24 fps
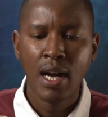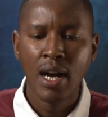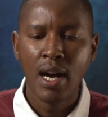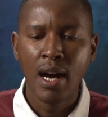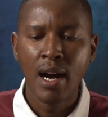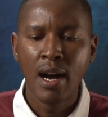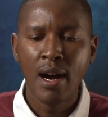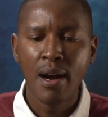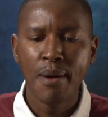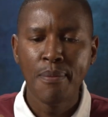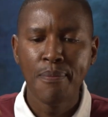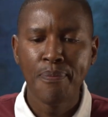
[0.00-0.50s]

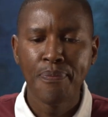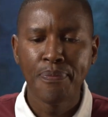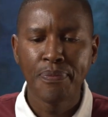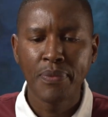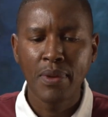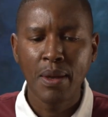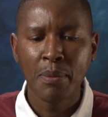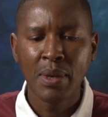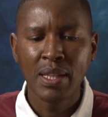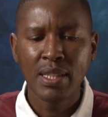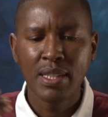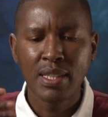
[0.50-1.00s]

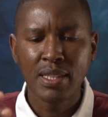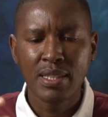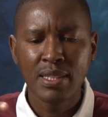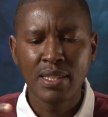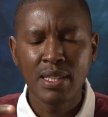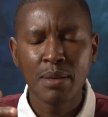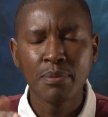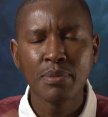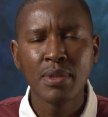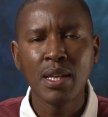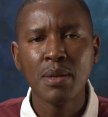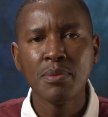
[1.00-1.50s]
But
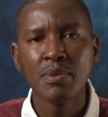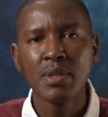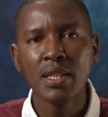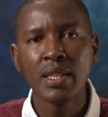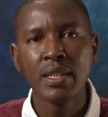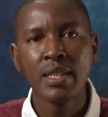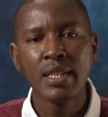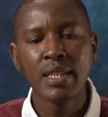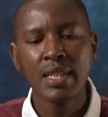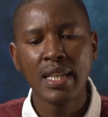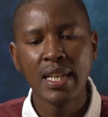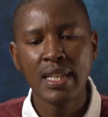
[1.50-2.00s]
sometimes a
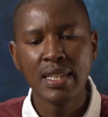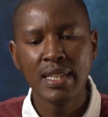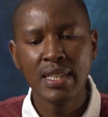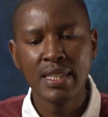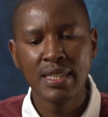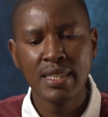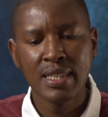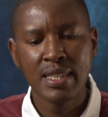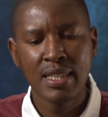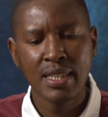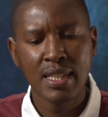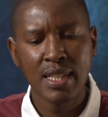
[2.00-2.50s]

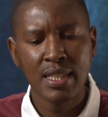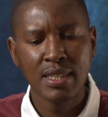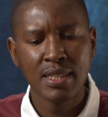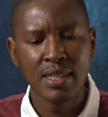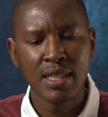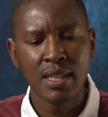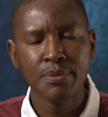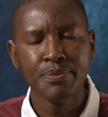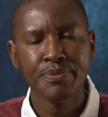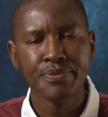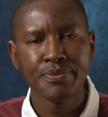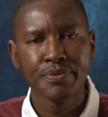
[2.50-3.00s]
dedicated
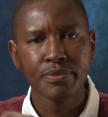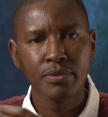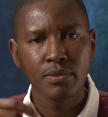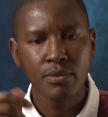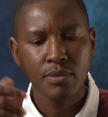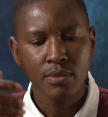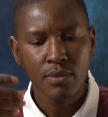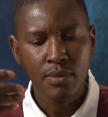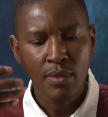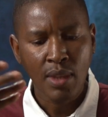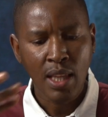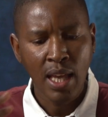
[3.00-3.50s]
charger
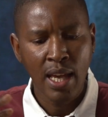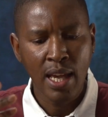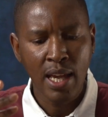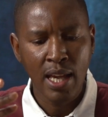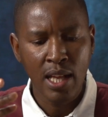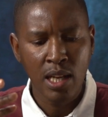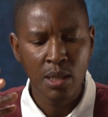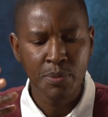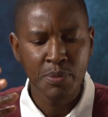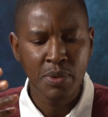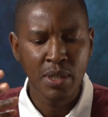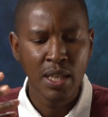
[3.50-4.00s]

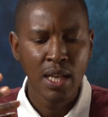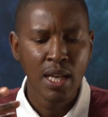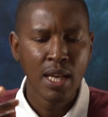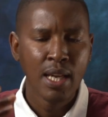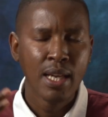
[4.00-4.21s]
helps.